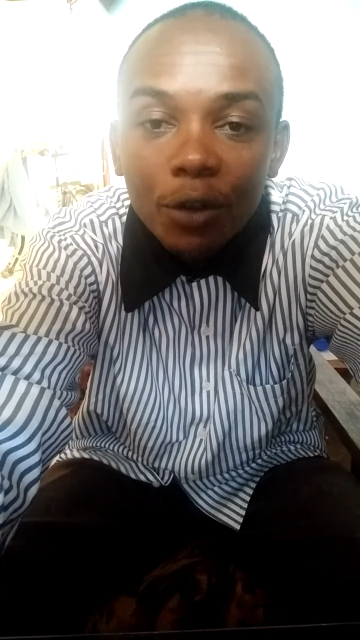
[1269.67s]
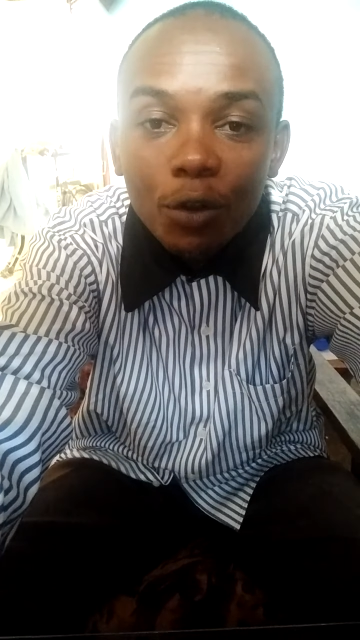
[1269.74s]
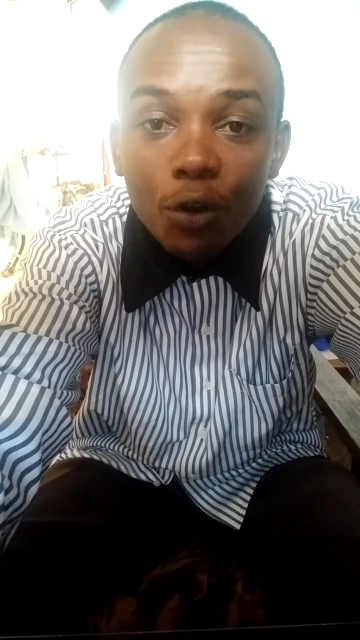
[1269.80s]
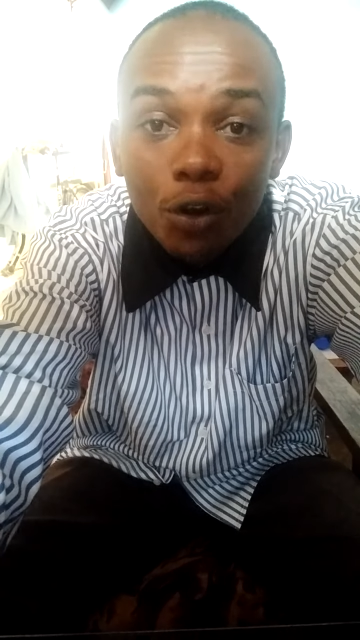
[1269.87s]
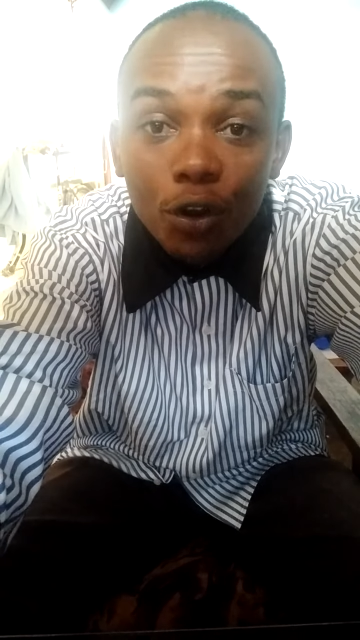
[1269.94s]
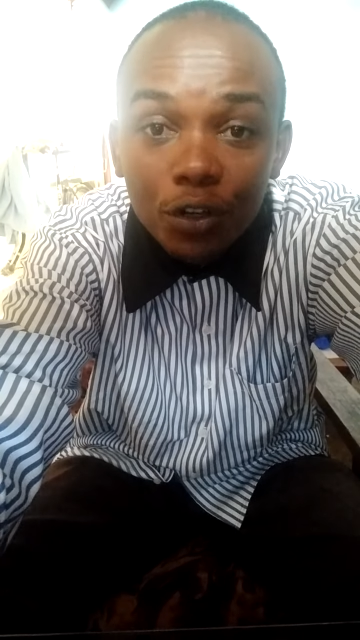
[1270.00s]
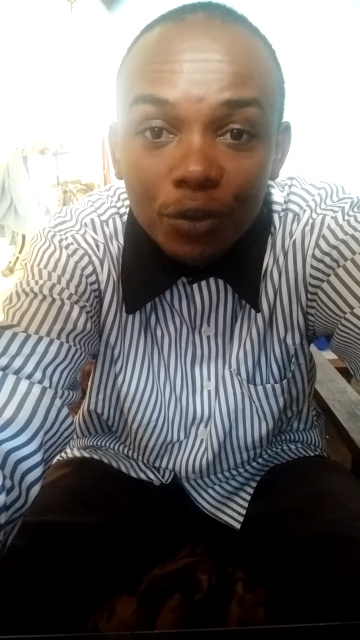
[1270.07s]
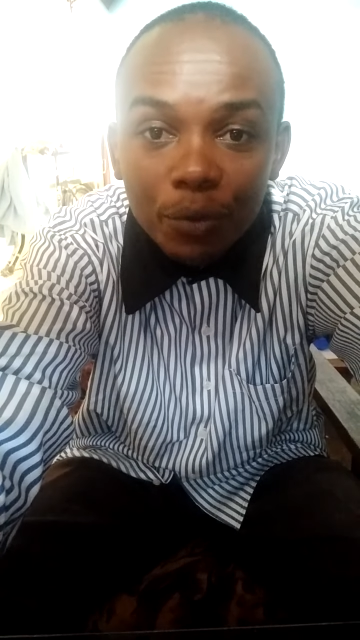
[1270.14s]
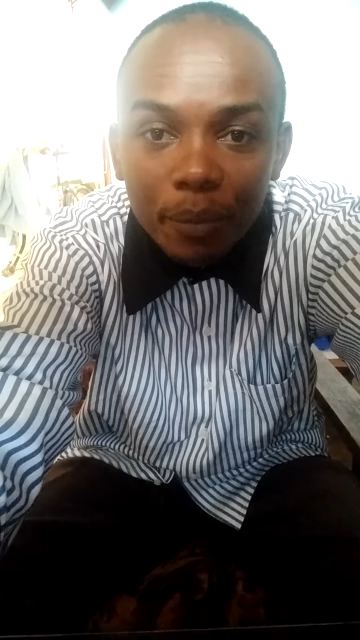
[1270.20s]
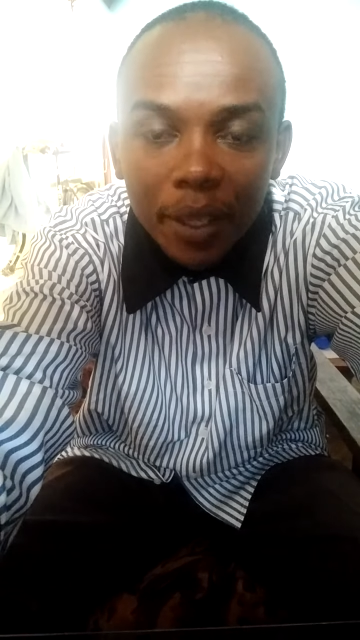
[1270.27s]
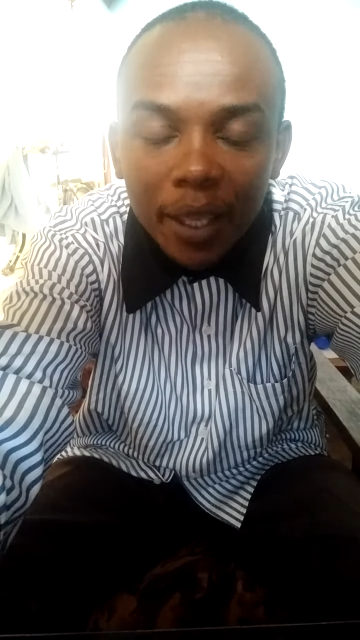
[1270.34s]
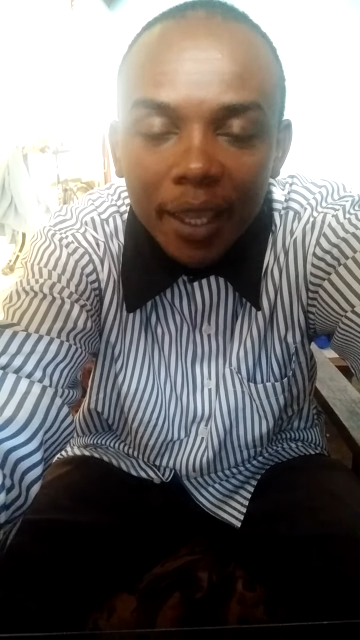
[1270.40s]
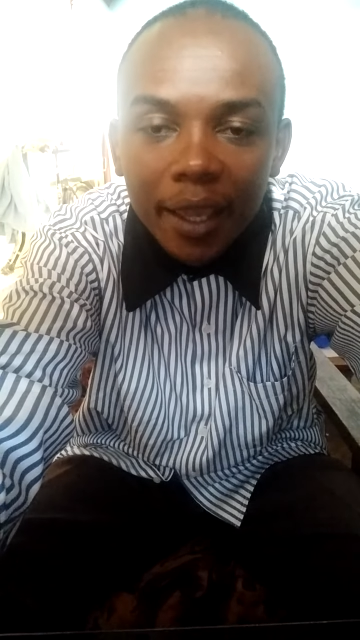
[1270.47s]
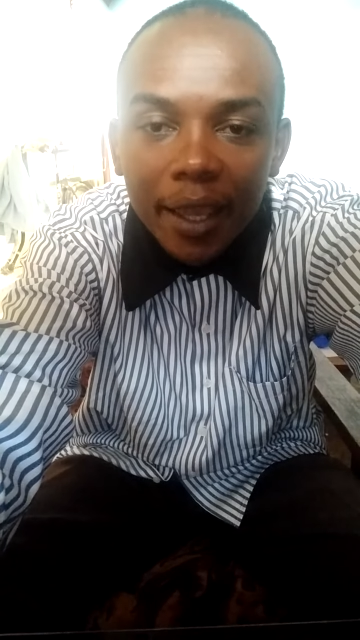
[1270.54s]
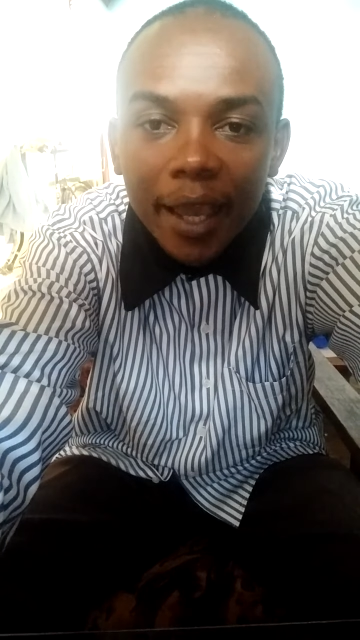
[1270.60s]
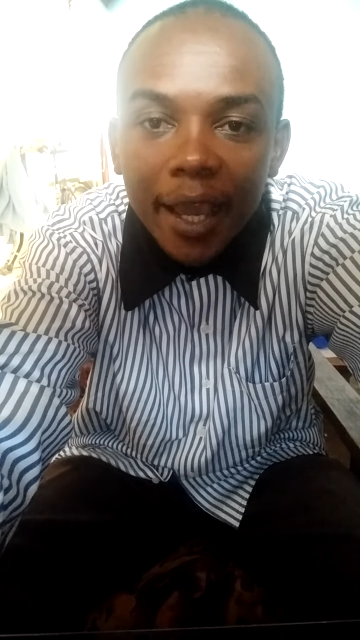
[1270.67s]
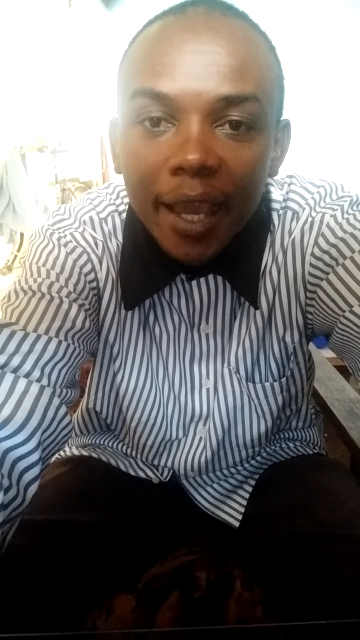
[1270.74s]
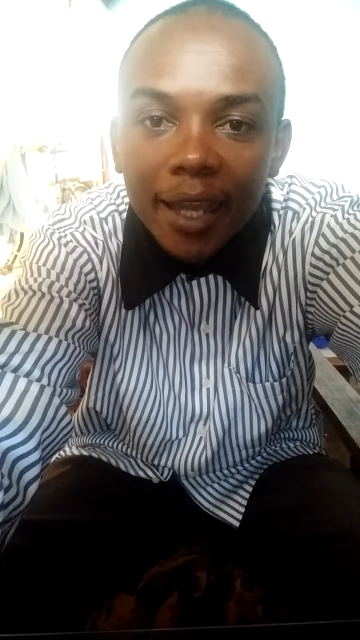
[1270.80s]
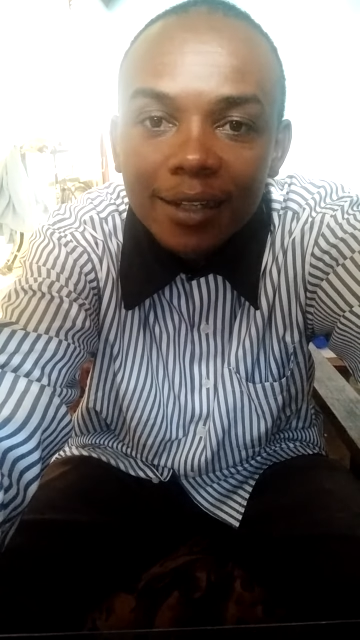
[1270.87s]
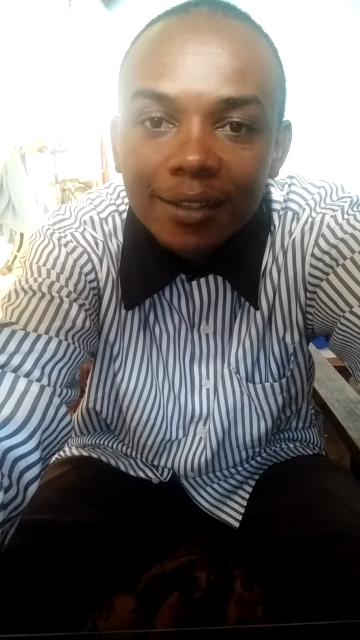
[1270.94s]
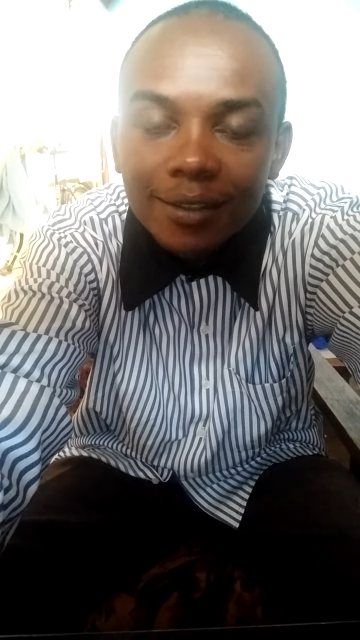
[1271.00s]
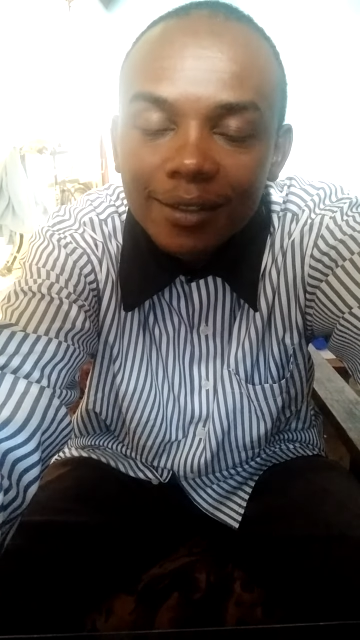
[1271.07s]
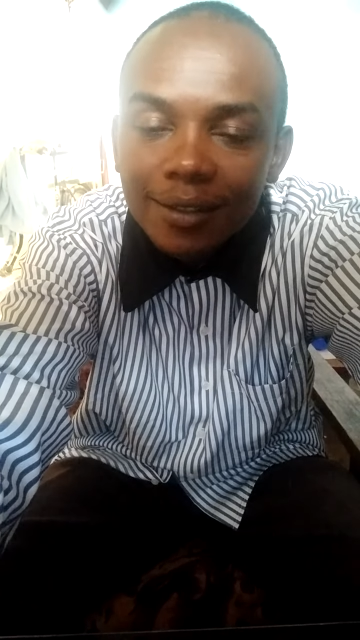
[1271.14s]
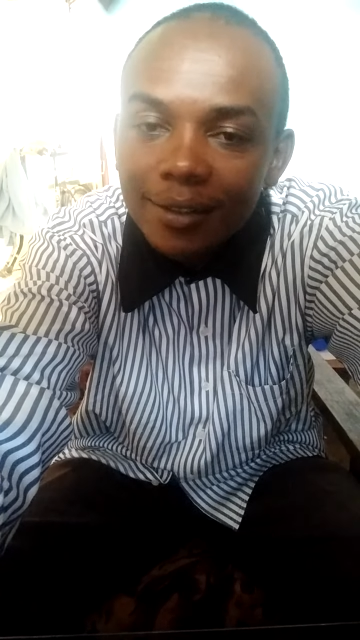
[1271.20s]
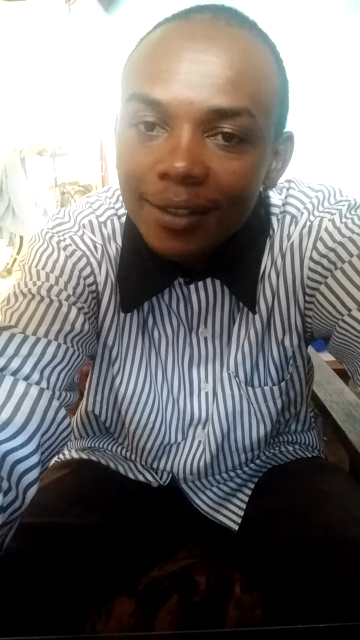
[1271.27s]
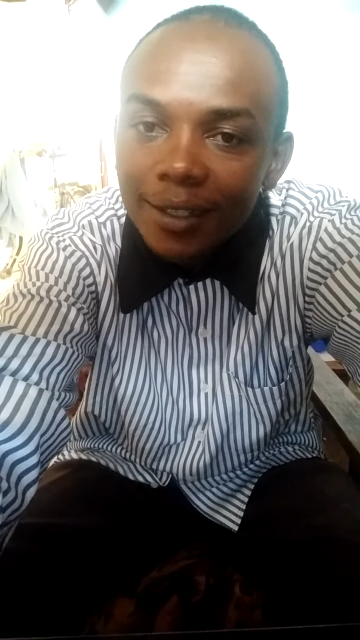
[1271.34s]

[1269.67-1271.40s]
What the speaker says: called me and